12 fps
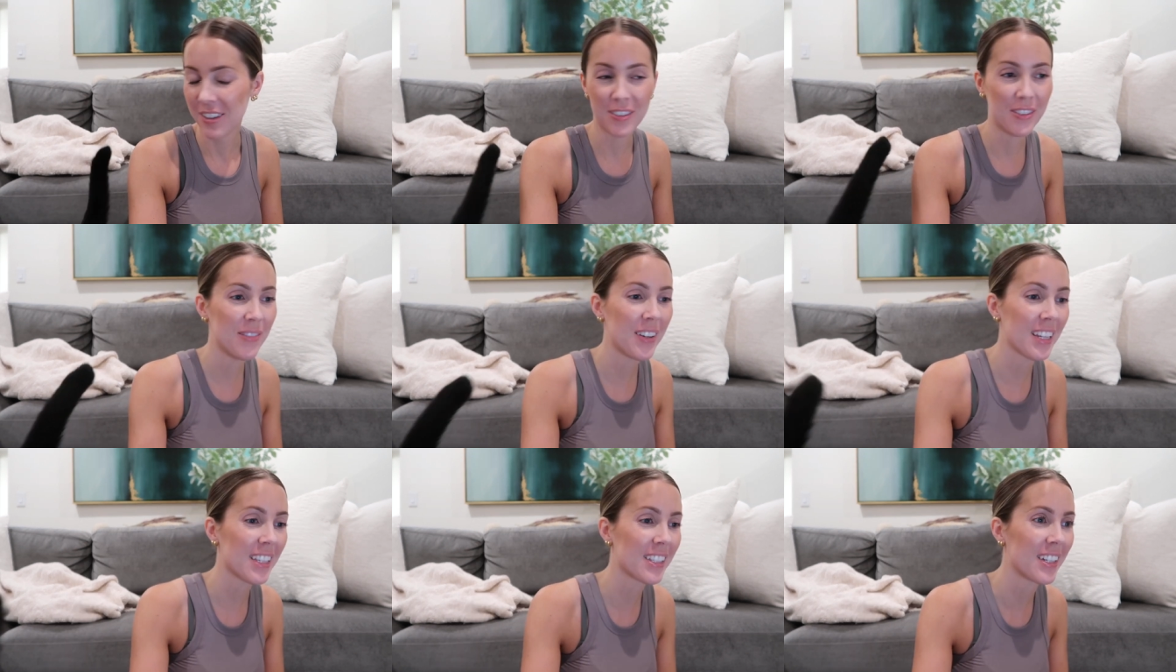Oh
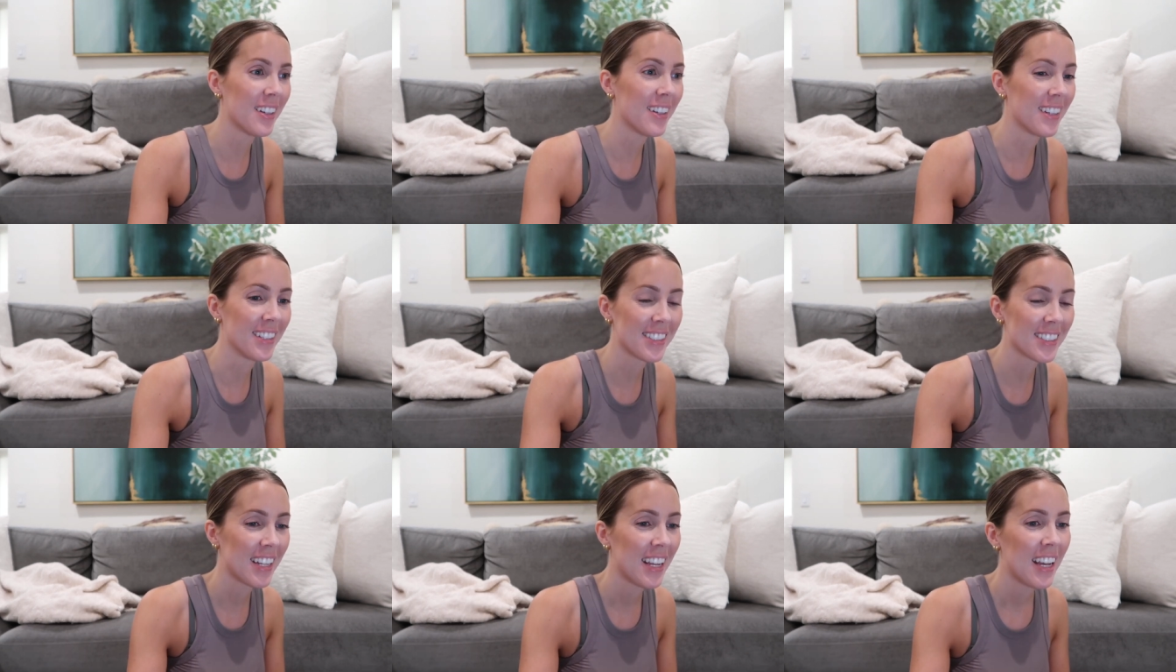my
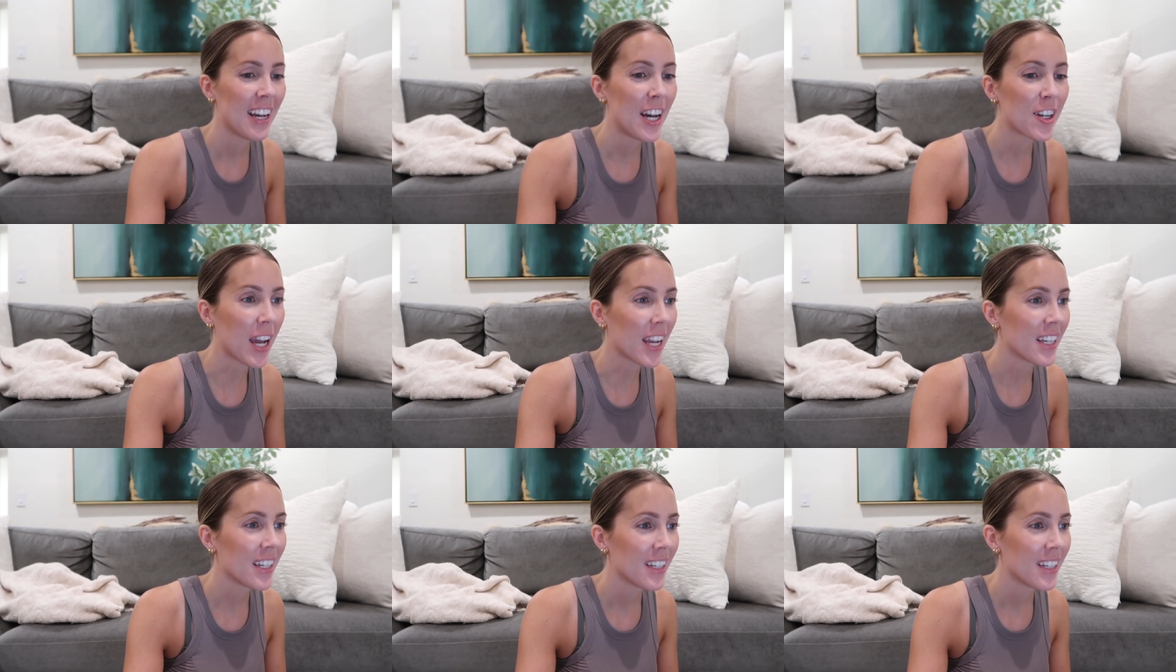gosh. Okay,